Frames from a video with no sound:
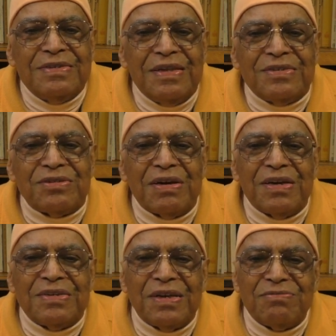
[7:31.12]
That's why
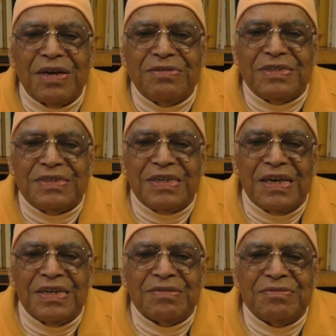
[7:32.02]
I sometimes
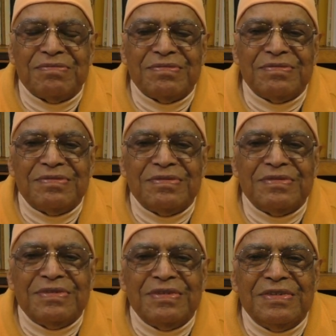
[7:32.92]
say
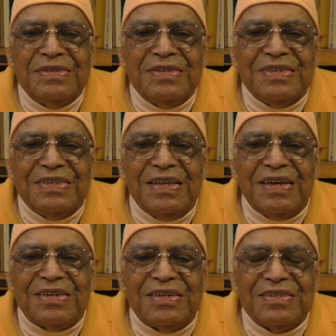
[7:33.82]

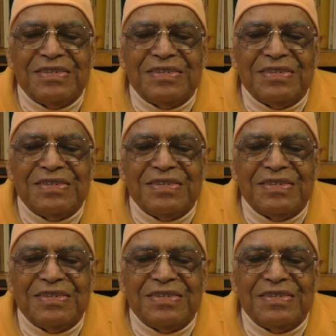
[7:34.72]
that